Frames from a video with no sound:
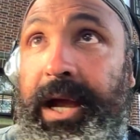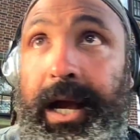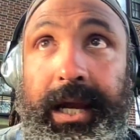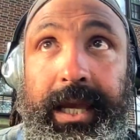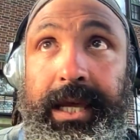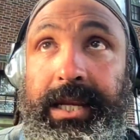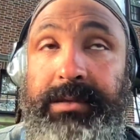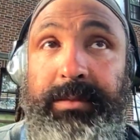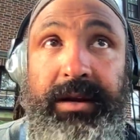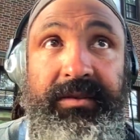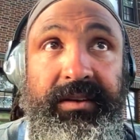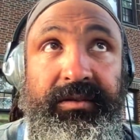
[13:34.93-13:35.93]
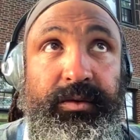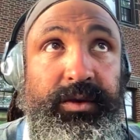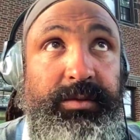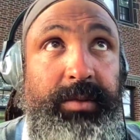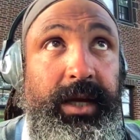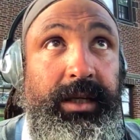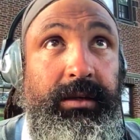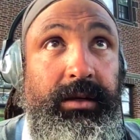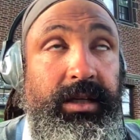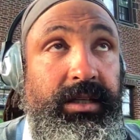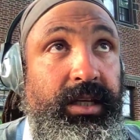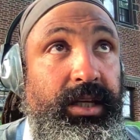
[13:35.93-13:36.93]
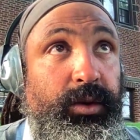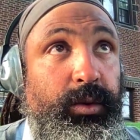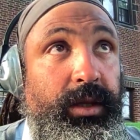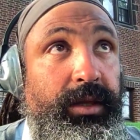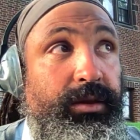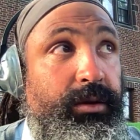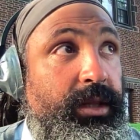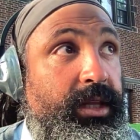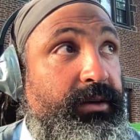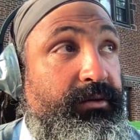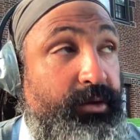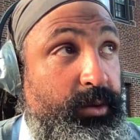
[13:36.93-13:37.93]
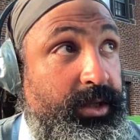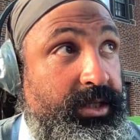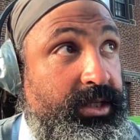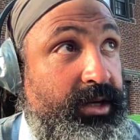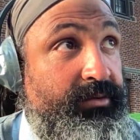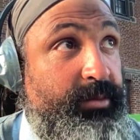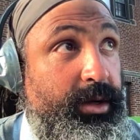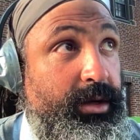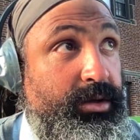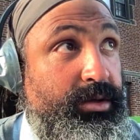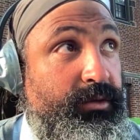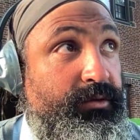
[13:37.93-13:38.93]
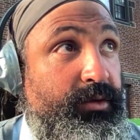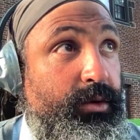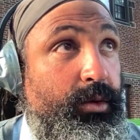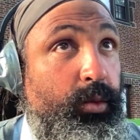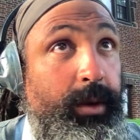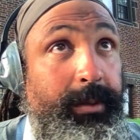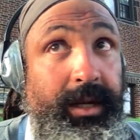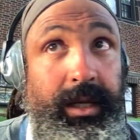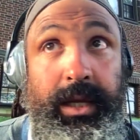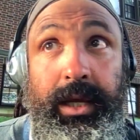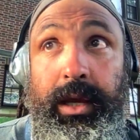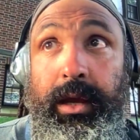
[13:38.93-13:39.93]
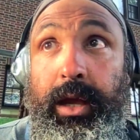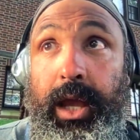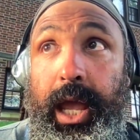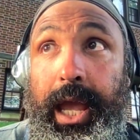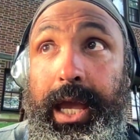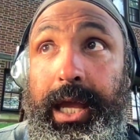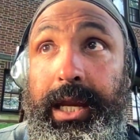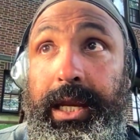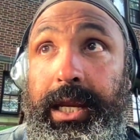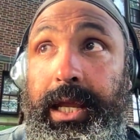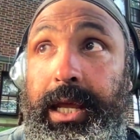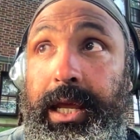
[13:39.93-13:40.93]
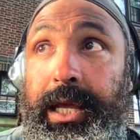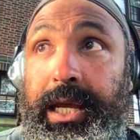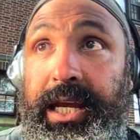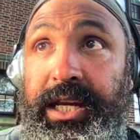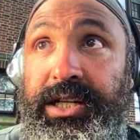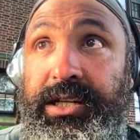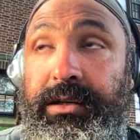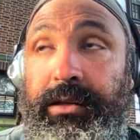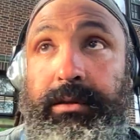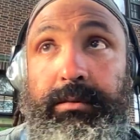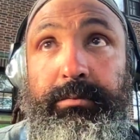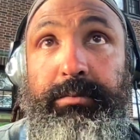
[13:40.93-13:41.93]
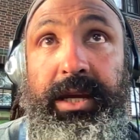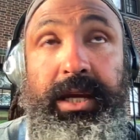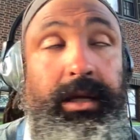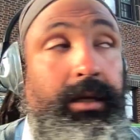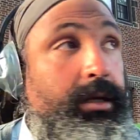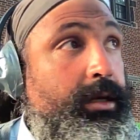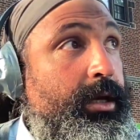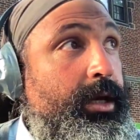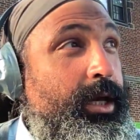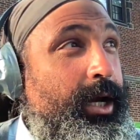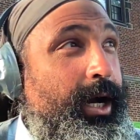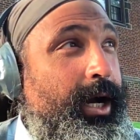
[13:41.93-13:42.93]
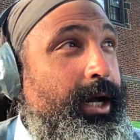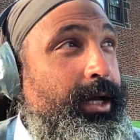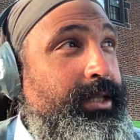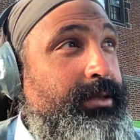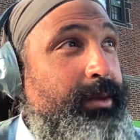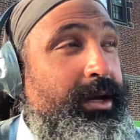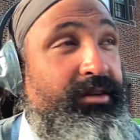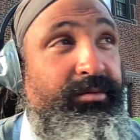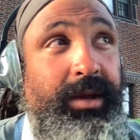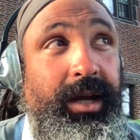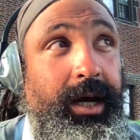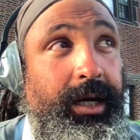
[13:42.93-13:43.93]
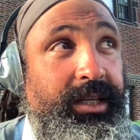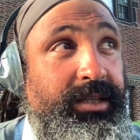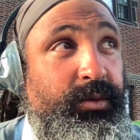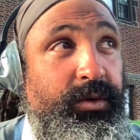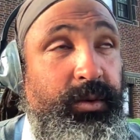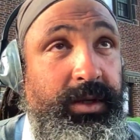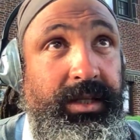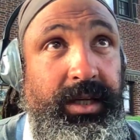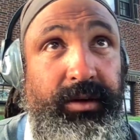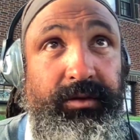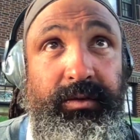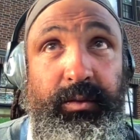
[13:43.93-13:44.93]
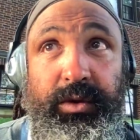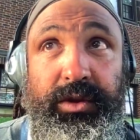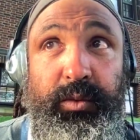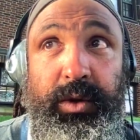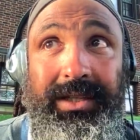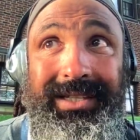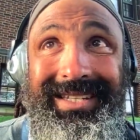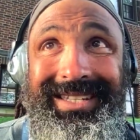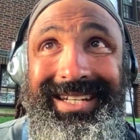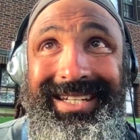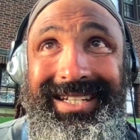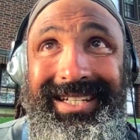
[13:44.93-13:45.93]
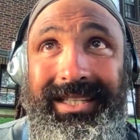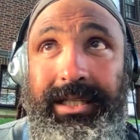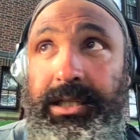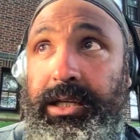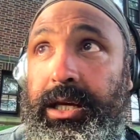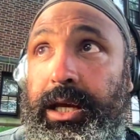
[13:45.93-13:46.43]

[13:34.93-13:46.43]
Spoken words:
again, it's a matter of having respect continually, thoroughly for oneself, but also for women and each being. It's a matter of being honest with oneself, with one's intentions,